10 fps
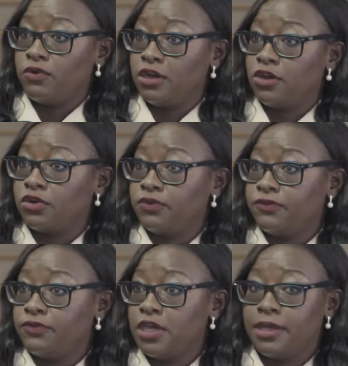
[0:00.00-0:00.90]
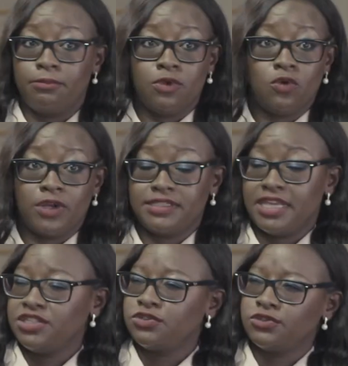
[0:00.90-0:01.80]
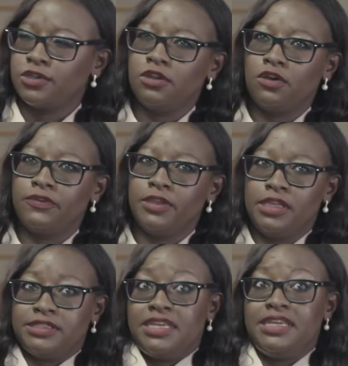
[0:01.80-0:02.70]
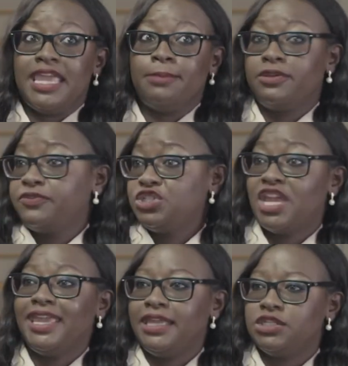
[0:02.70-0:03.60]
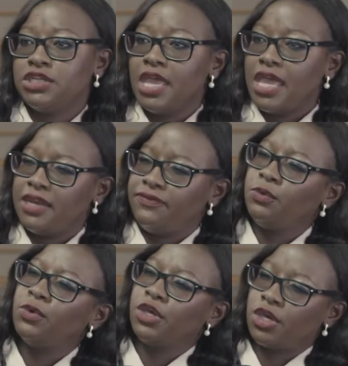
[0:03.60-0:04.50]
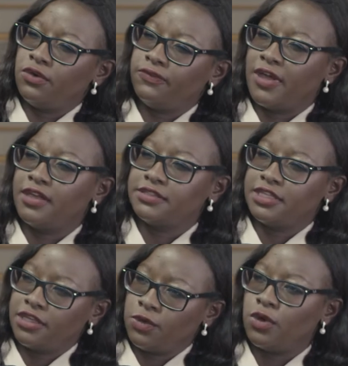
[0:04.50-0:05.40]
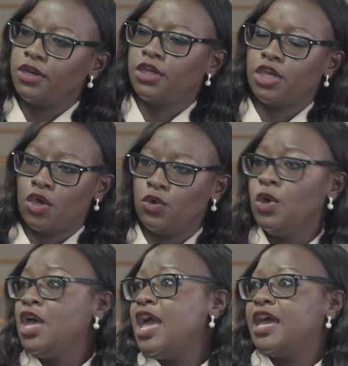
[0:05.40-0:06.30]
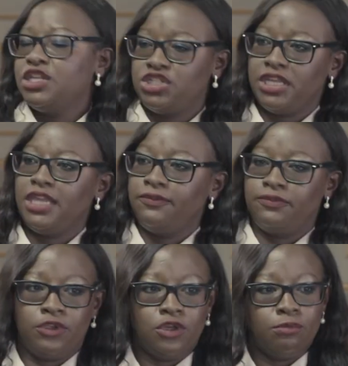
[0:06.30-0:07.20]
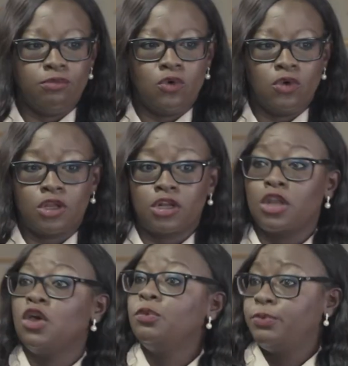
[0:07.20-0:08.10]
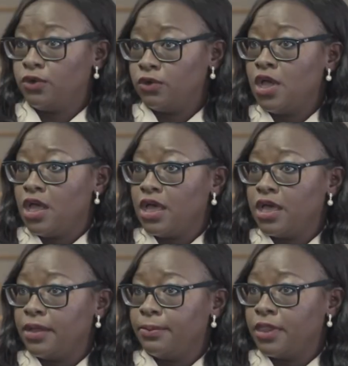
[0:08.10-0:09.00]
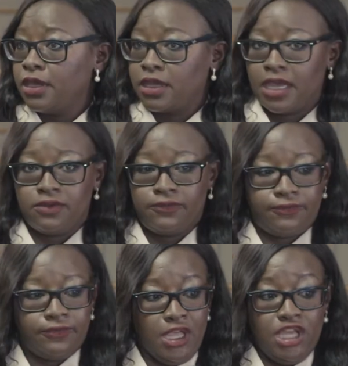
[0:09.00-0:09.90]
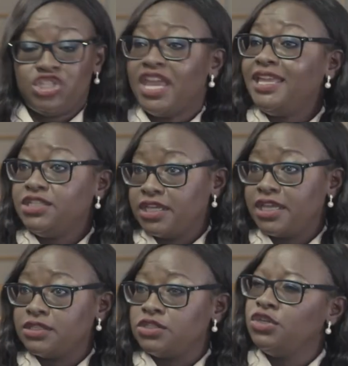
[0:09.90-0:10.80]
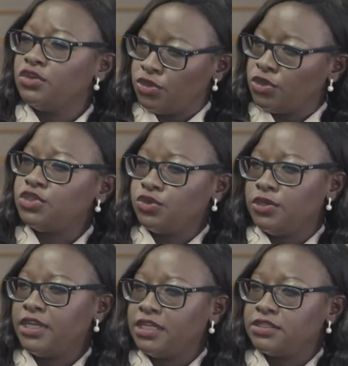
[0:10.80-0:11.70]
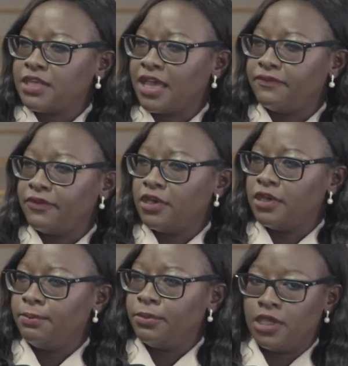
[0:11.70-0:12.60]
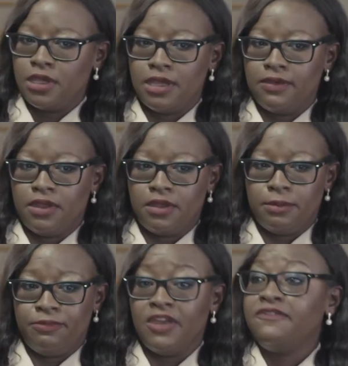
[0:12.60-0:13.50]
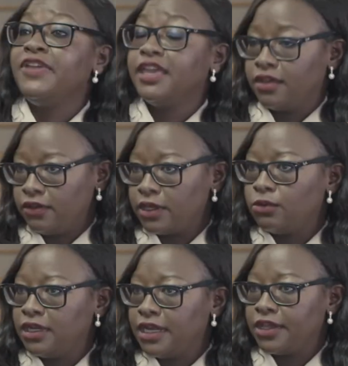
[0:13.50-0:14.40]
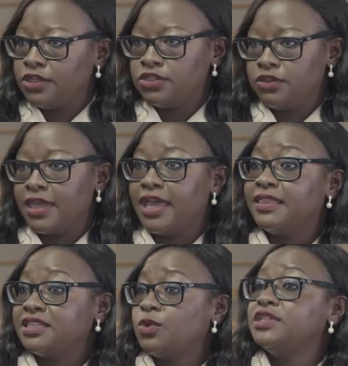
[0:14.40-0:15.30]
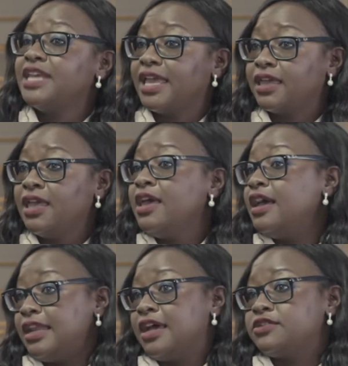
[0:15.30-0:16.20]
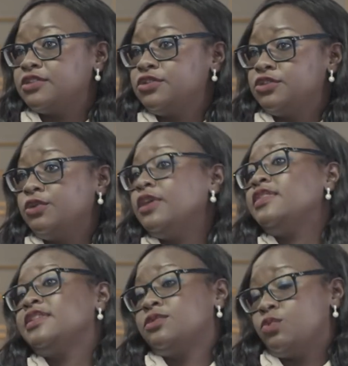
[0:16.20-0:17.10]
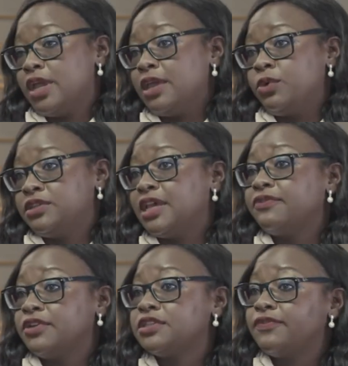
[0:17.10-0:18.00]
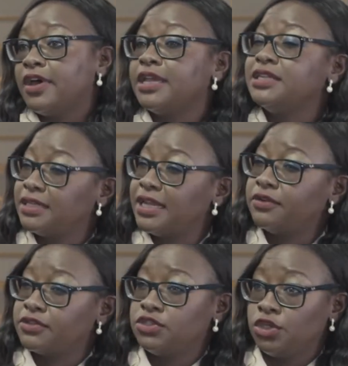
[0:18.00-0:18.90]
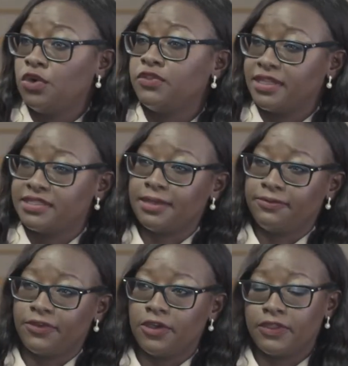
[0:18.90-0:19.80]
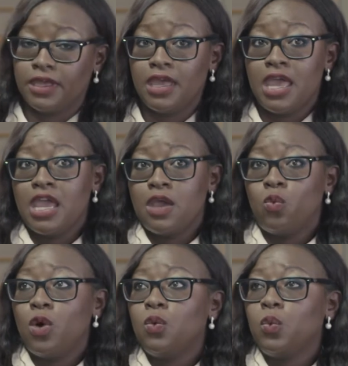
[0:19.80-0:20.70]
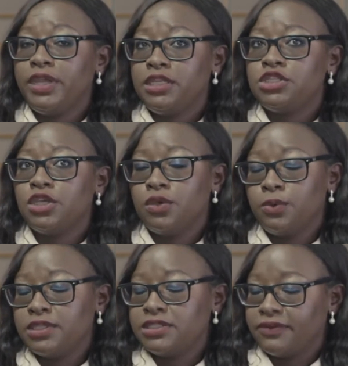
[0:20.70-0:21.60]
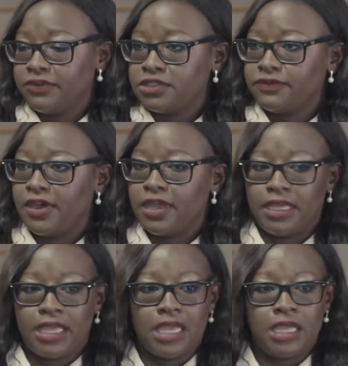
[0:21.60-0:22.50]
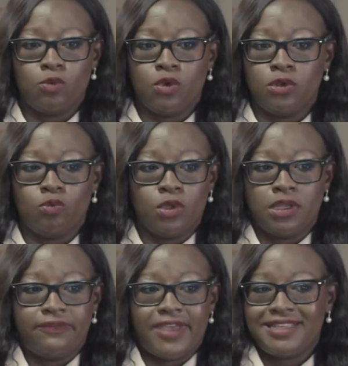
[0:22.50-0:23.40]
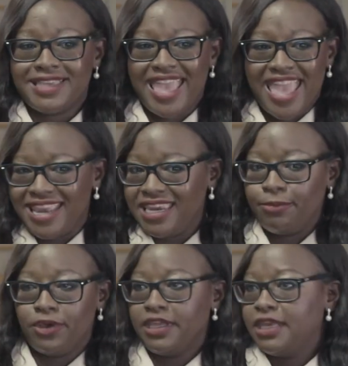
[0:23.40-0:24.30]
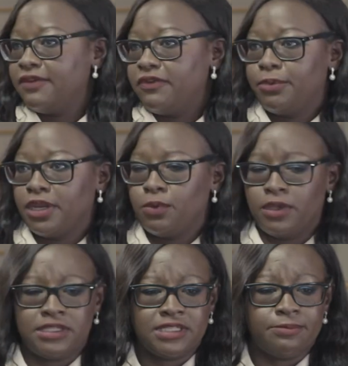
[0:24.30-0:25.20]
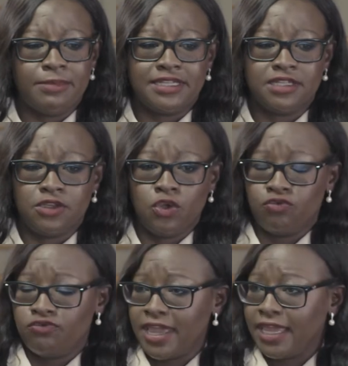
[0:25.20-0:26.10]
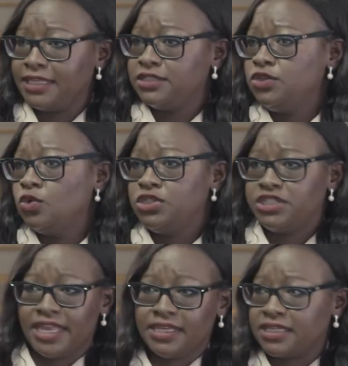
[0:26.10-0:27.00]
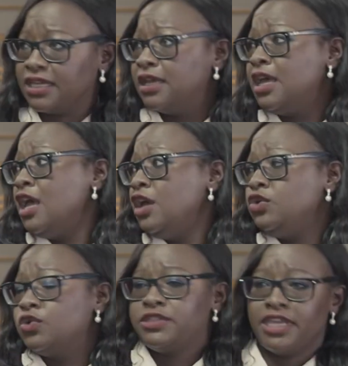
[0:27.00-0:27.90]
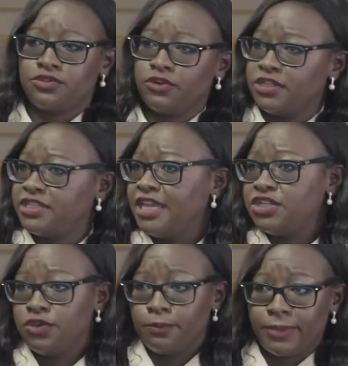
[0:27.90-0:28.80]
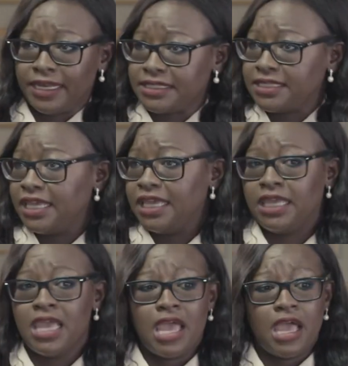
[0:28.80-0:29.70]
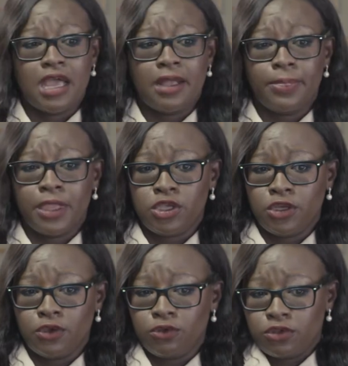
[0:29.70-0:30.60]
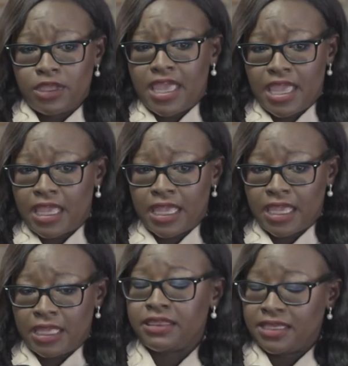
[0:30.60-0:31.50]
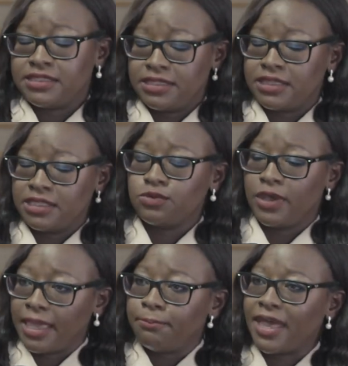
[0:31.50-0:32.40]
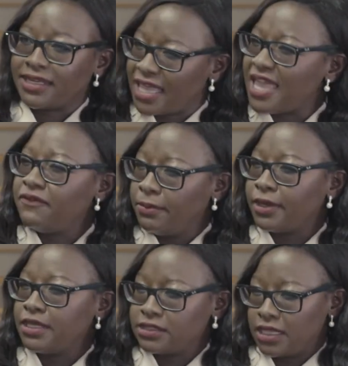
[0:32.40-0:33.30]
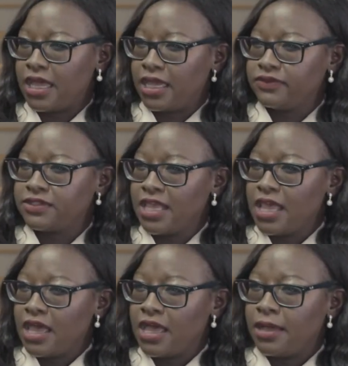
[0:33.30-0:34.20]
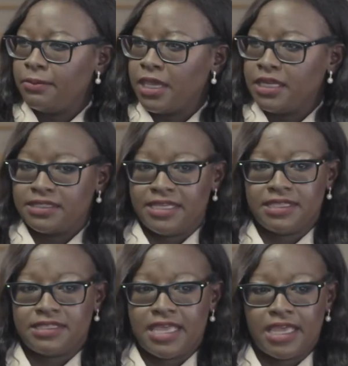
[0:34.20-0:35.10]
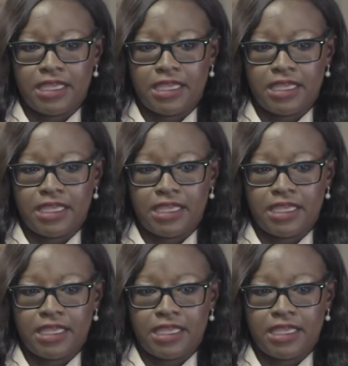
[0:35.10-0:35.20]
lot of organisations. Also, it's an enabler for change. And if you want to go faster and you want to go and achieve, you know, more global kind of changes, you know, you do need to have a vehicle that will allow you to do that. And that's what tech allows us to do. And this is where, with diversifying, it's allowed us to go that step further. What we do with diversifying, it will affect anybody and everybody. It doesn't matter your race, your gender, your sexual orientation, your ability, you know, this will impact everybody's lives in a sense that,